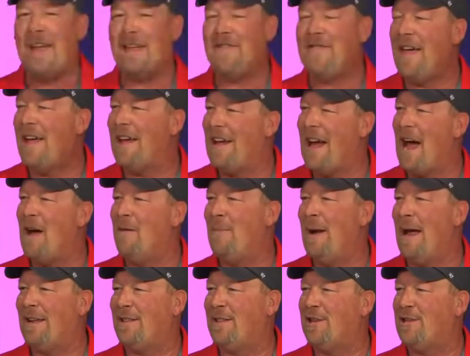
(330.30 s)
think I'm
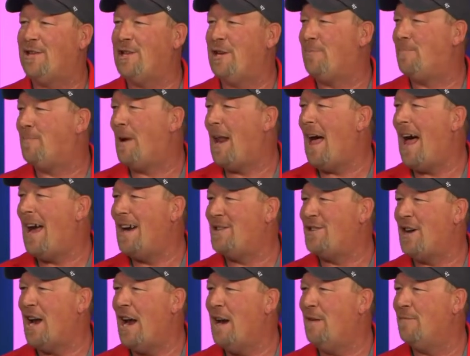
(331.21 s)
like the supply
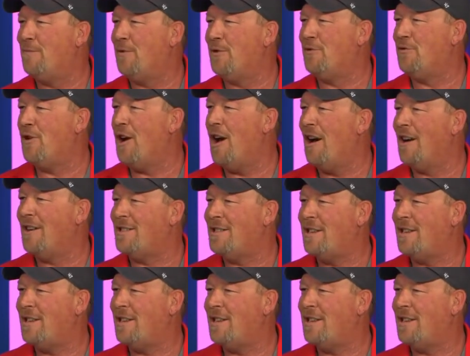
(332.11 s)
chain for drugs.